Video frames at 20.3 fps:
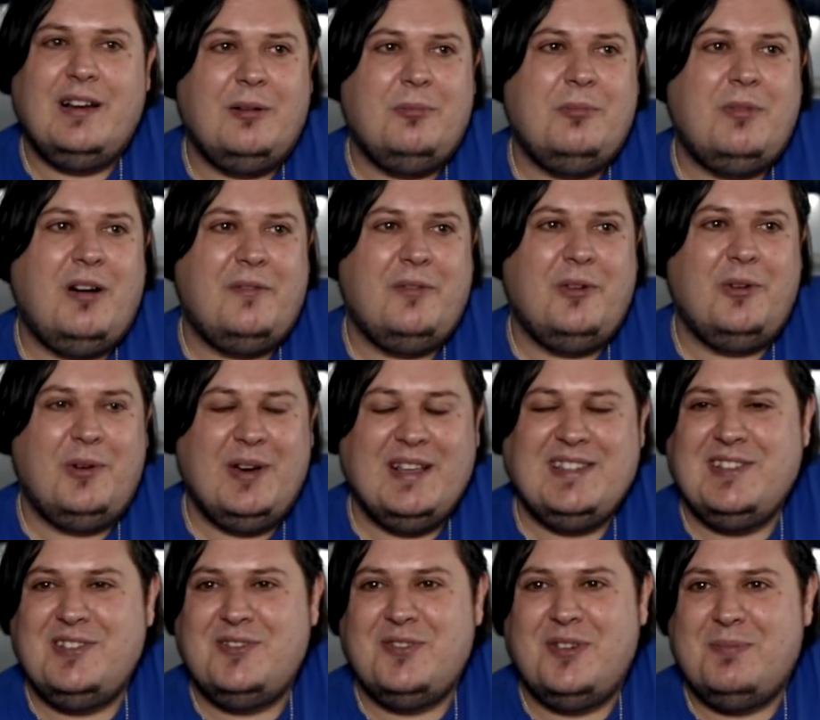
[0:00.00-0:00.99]
I've
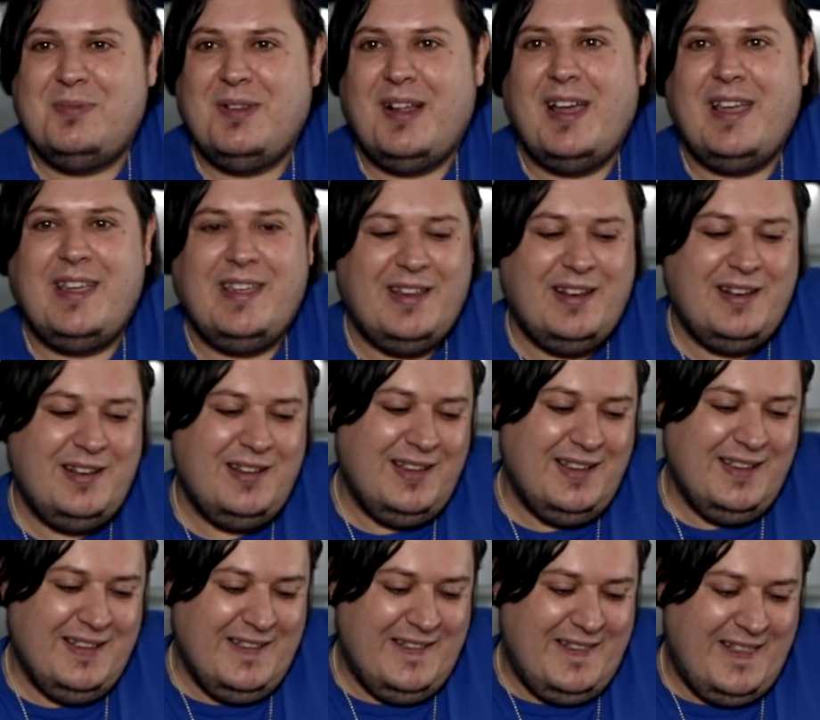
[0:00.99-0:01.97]
always enjoyed playing it.
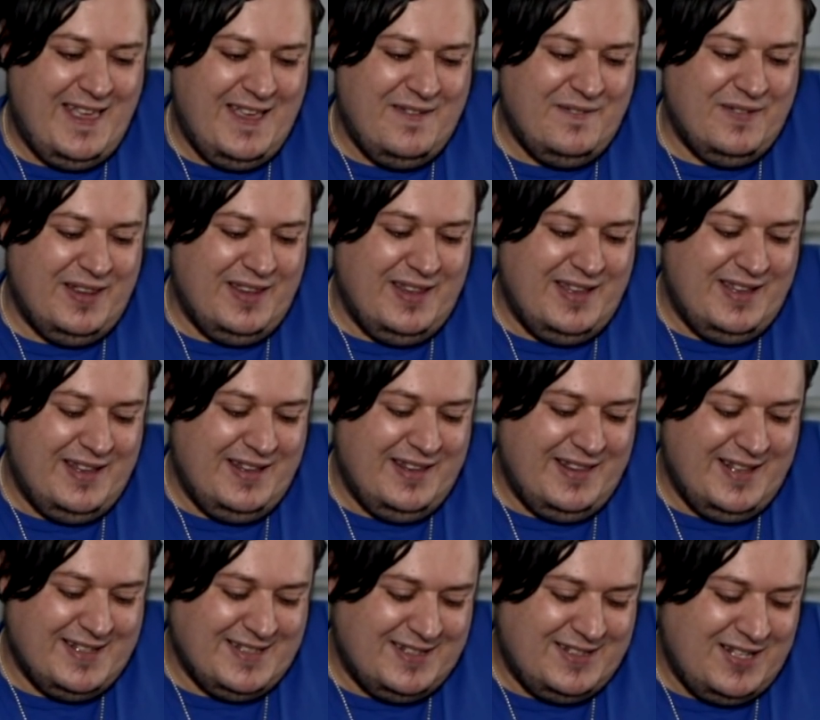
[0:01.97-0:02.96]
Even
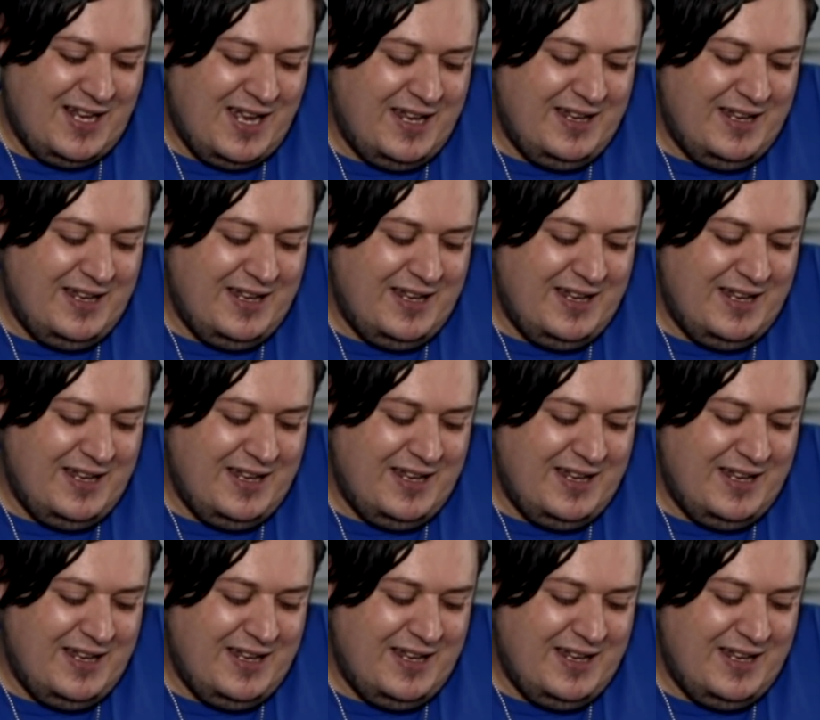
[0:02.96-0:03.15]
there's a